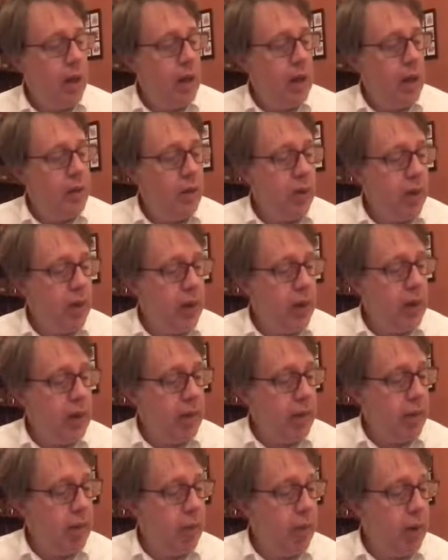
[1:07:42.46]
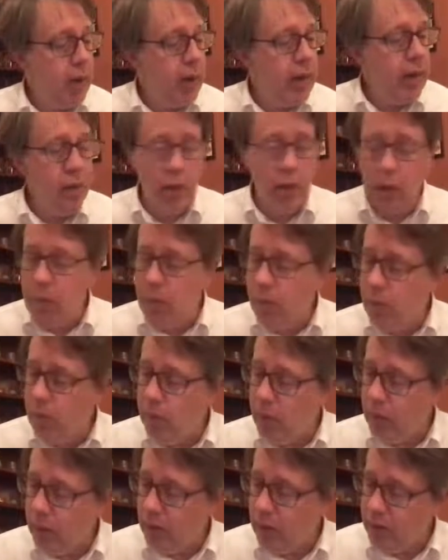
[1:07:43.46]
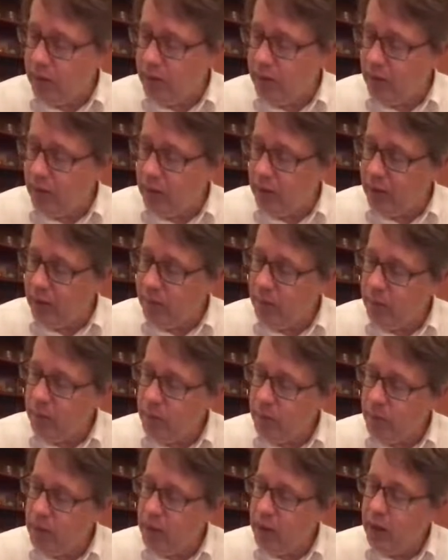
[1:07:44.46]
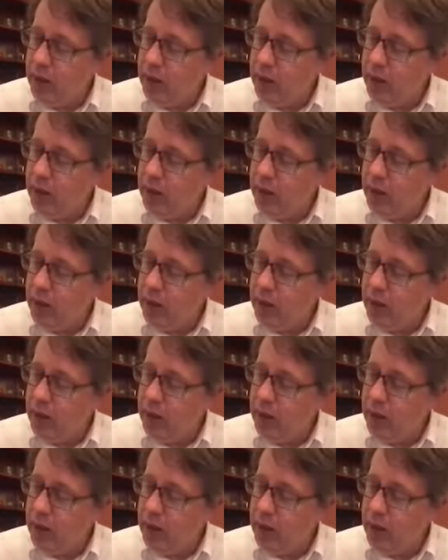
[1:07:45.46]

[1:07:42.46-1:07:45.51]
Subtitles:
So I am running low on time.